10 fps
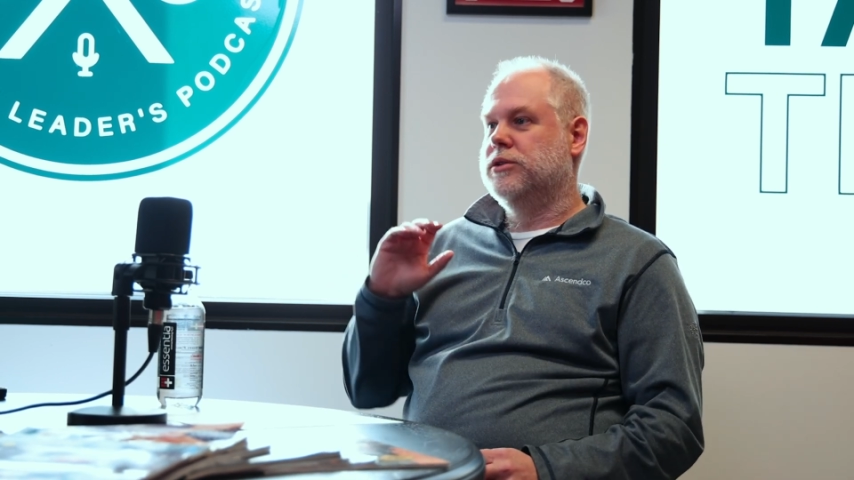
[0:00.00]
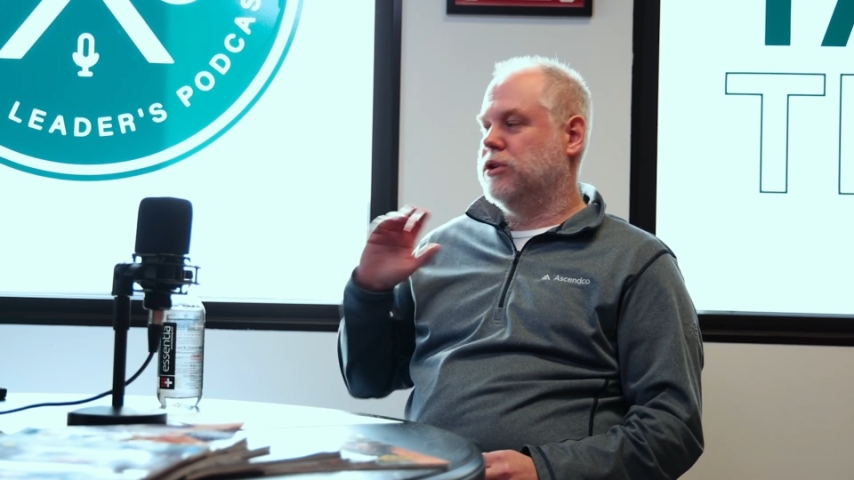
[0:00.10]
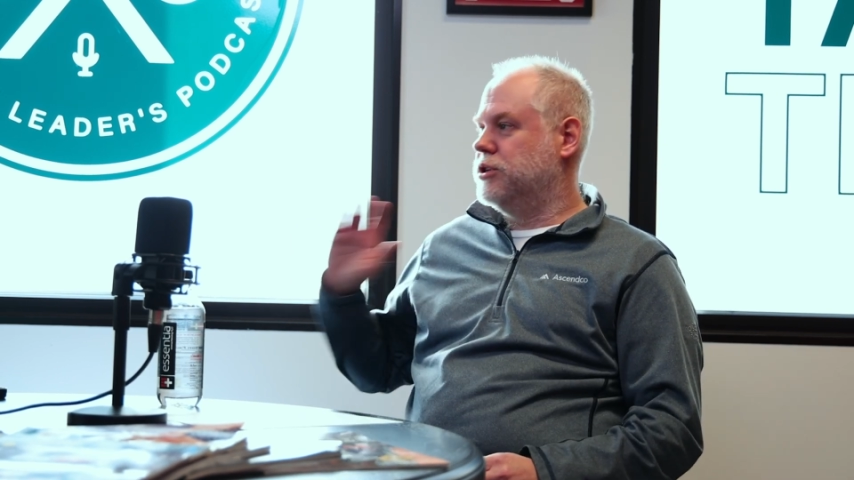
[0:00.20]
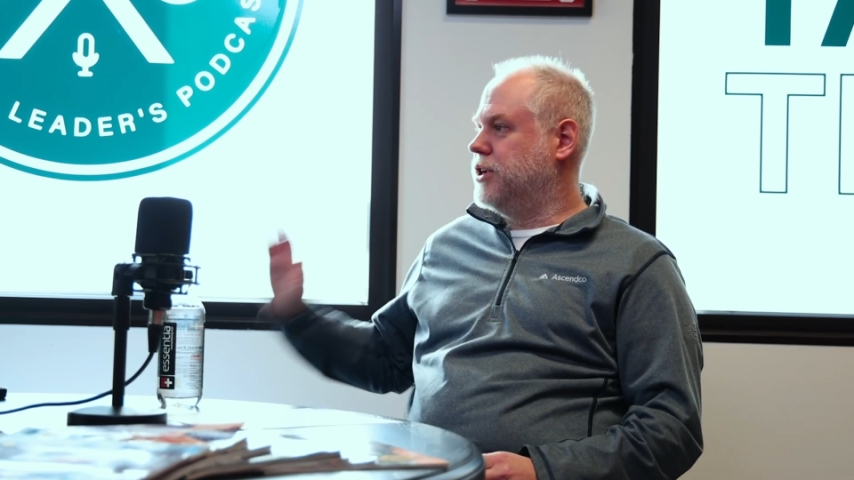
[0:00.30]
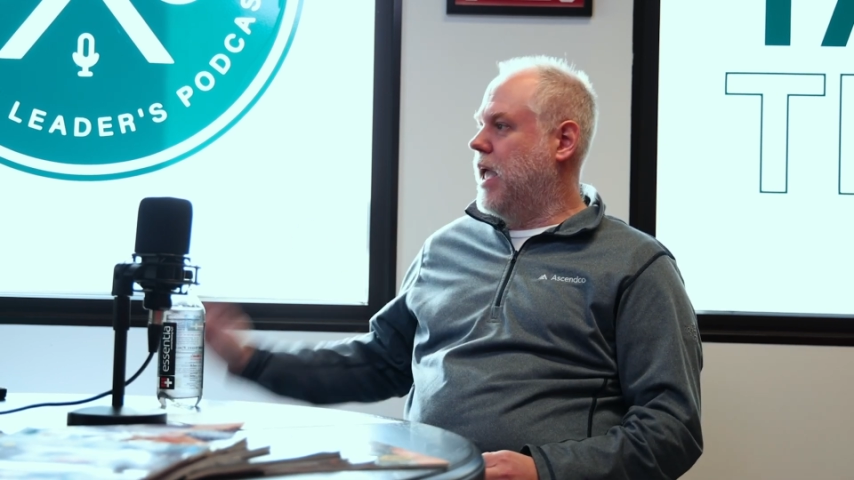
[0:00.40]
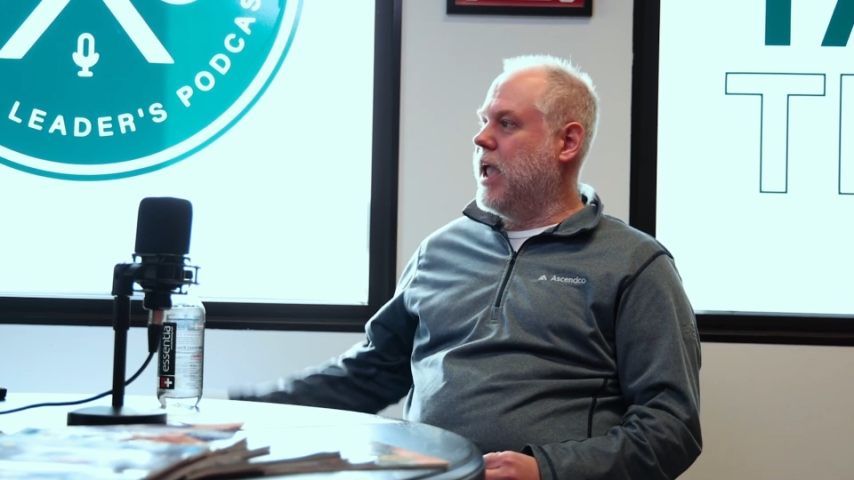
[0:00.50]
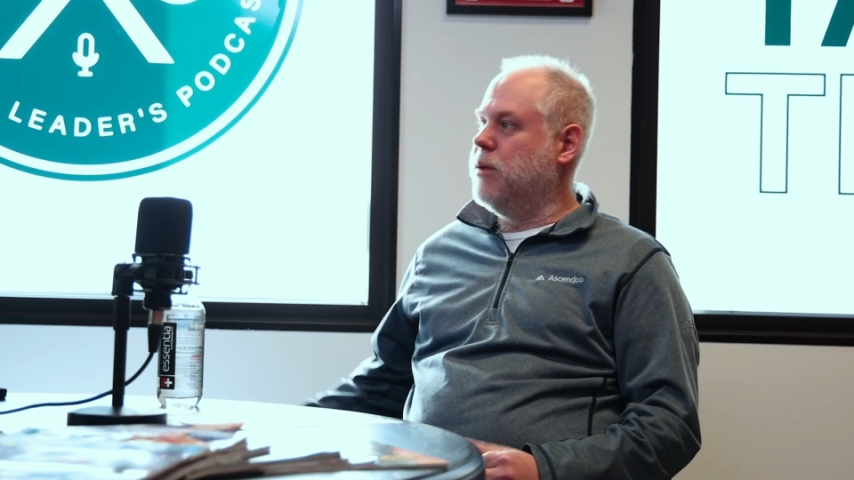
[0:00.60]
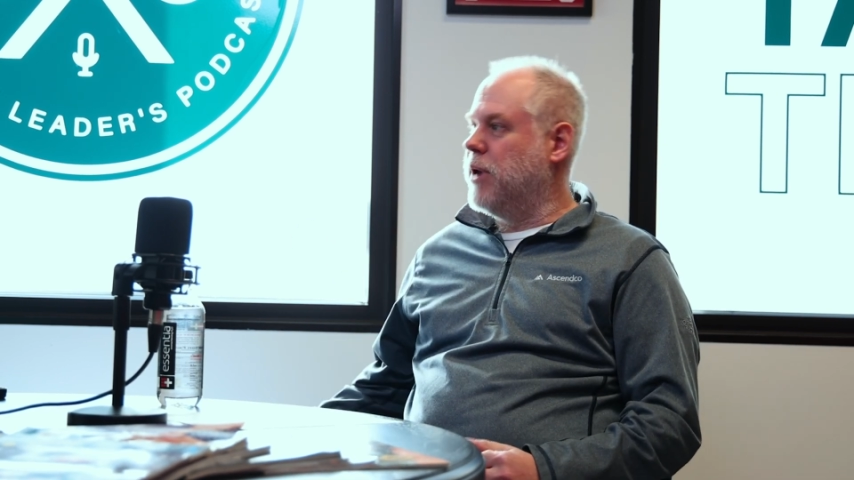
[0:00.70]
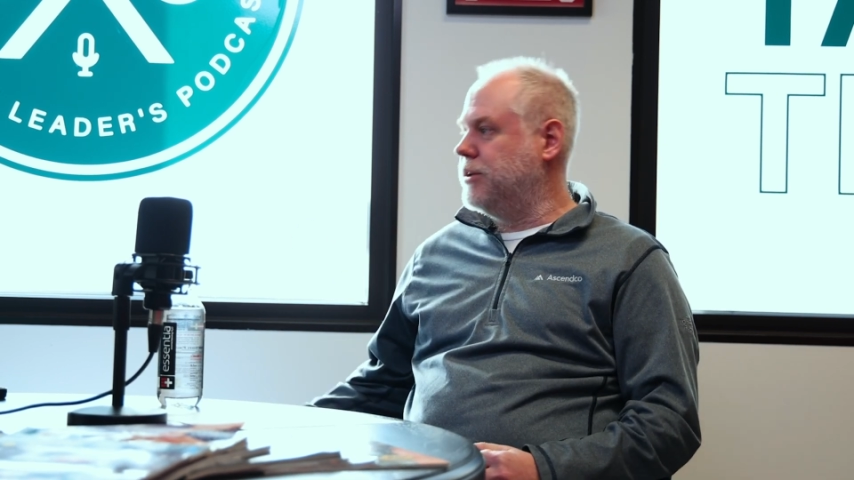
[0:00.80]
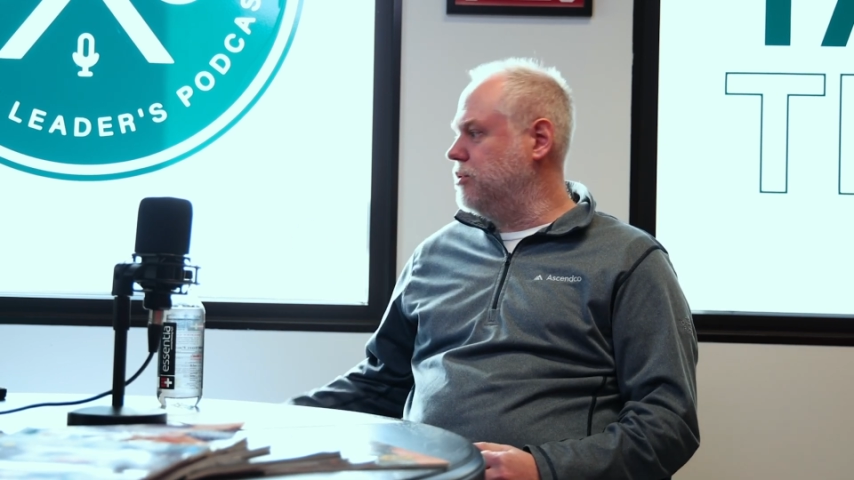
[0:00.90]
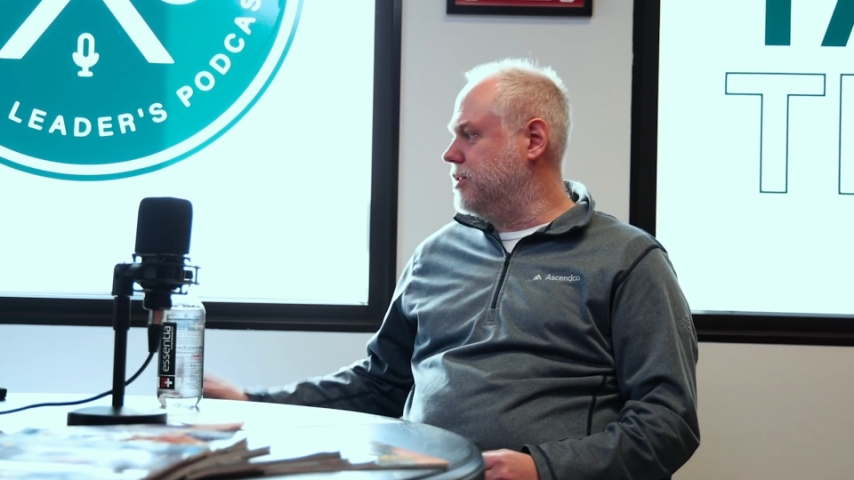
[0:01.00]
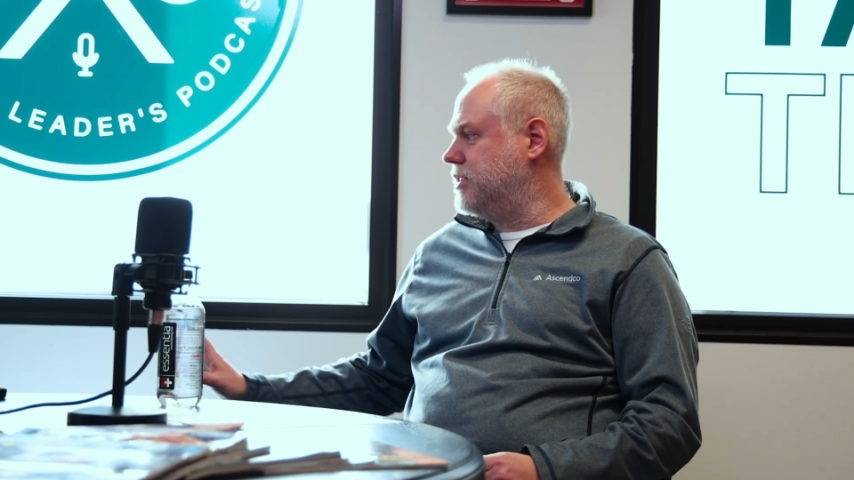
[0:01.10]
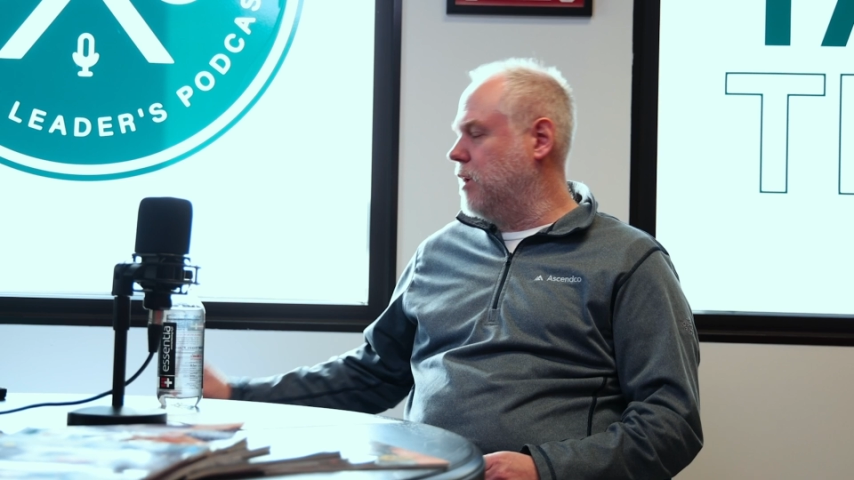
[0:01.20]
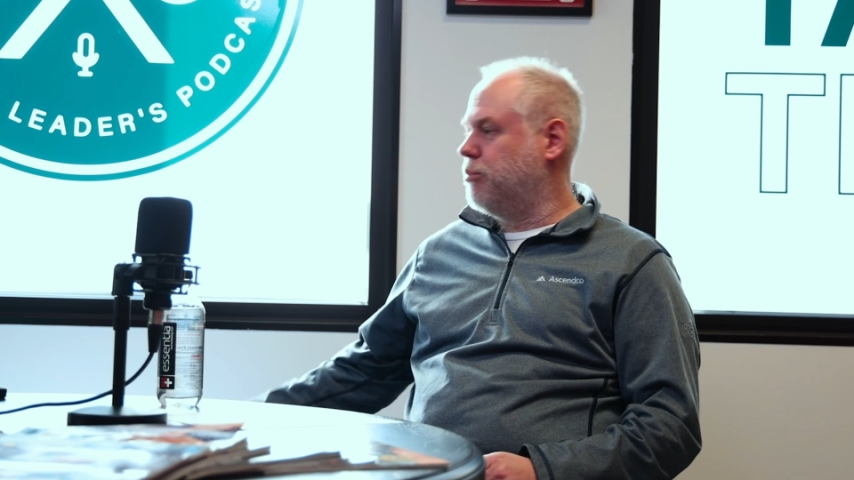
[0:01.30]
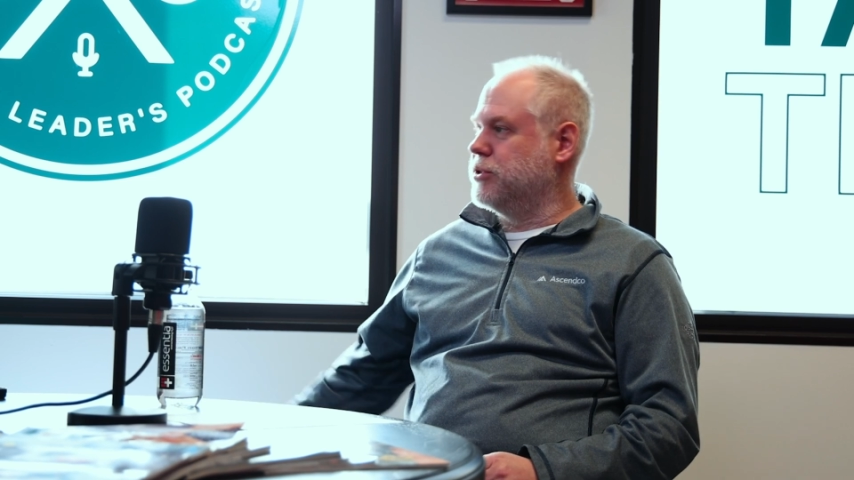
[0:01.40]
surgeon A might do the
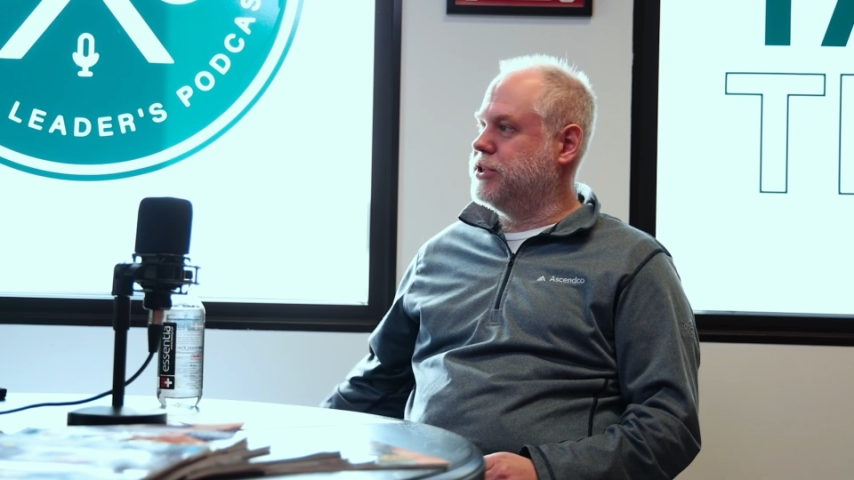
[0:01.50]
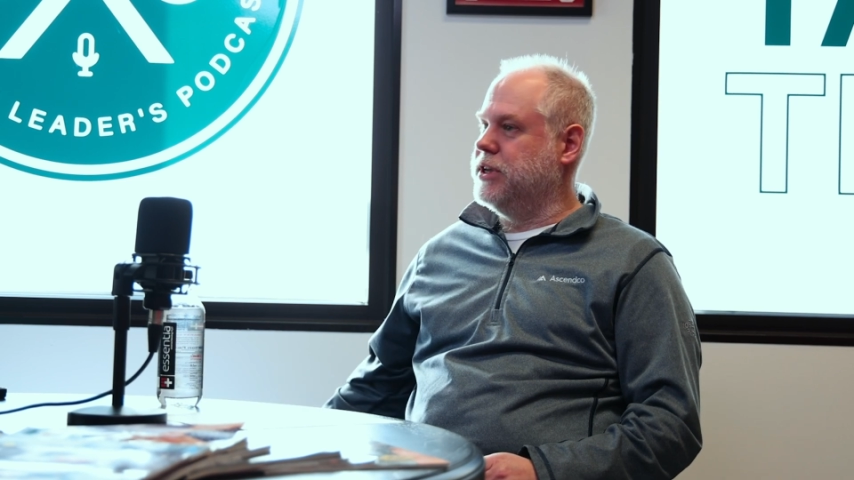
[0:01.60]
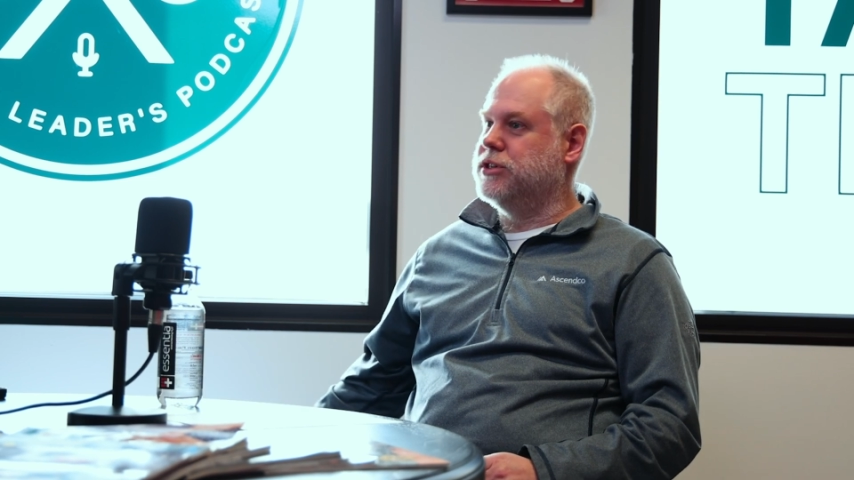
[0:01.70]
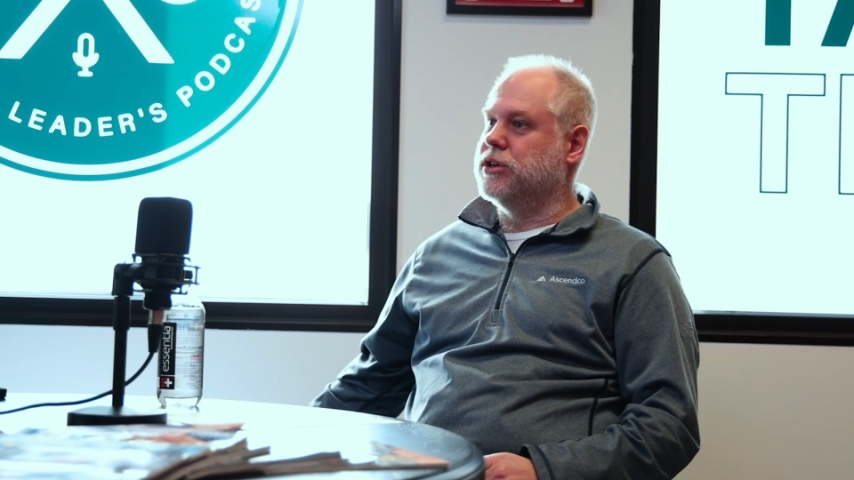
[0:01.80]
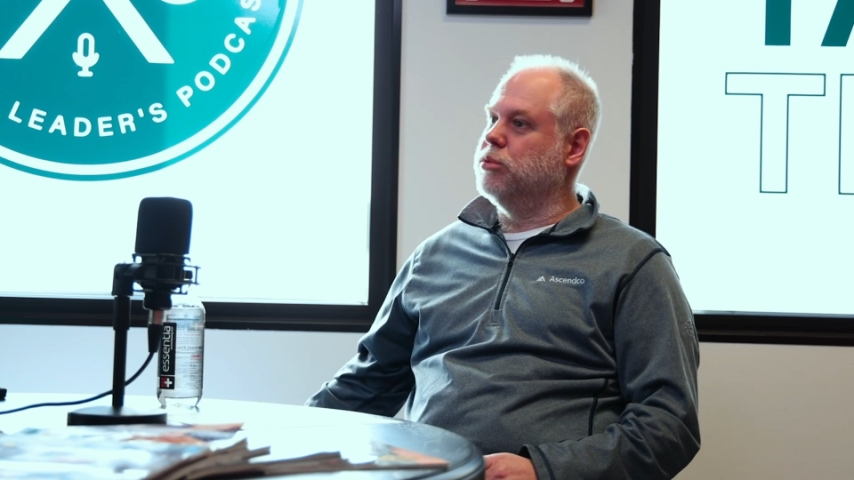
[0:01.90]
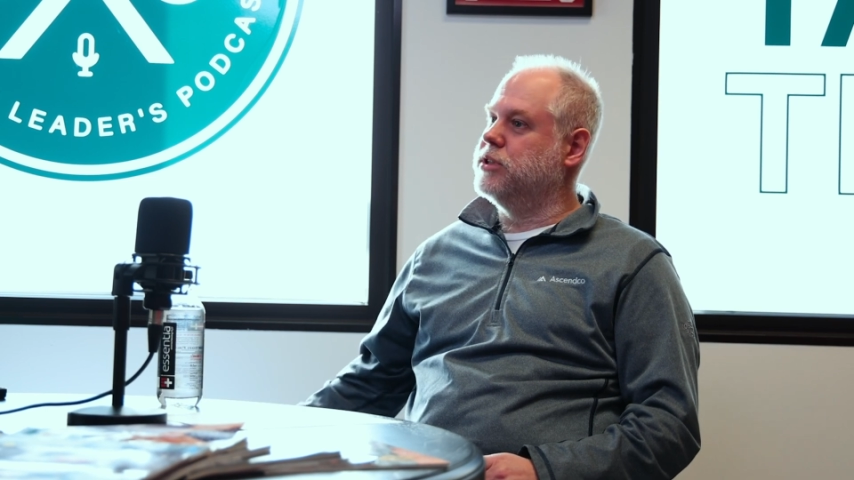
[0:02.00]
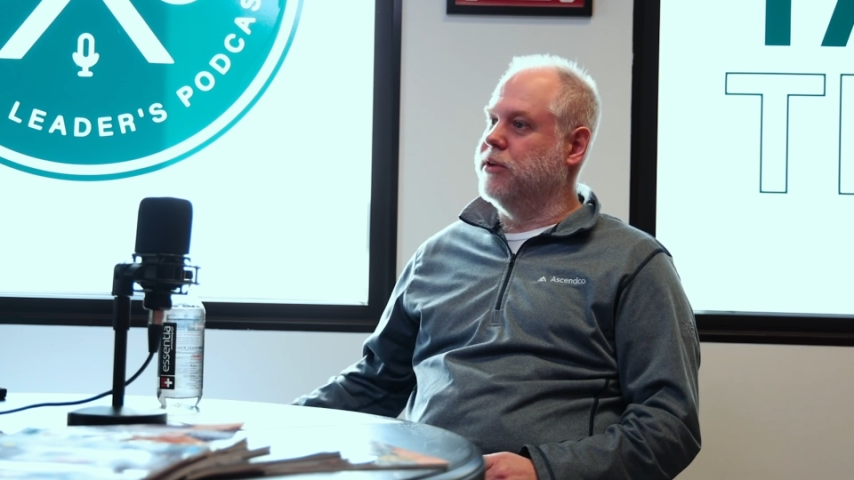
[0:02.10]
same procedure with